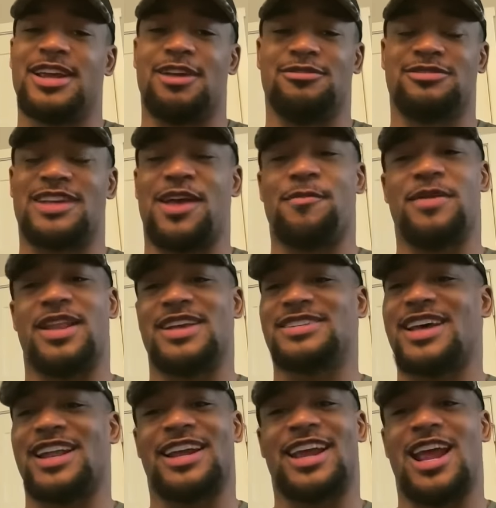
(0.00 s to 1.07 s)
He was like, man, that's
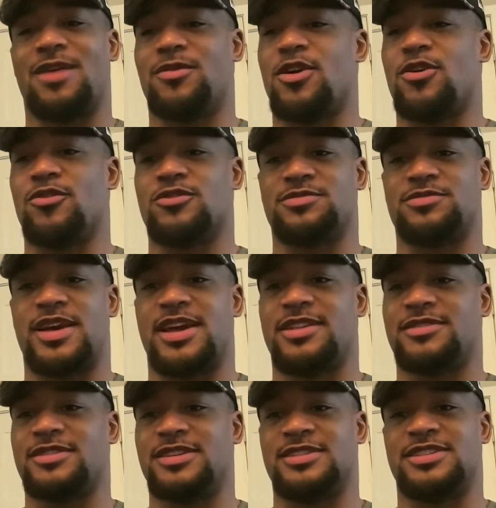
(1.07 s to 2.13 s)
how the game goes, man.
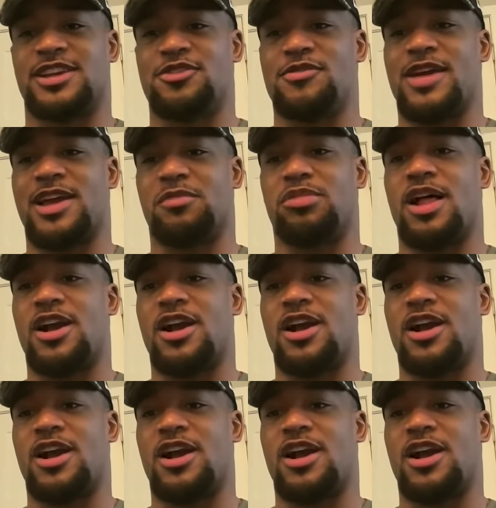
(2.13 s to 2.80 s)
Yeah. So you got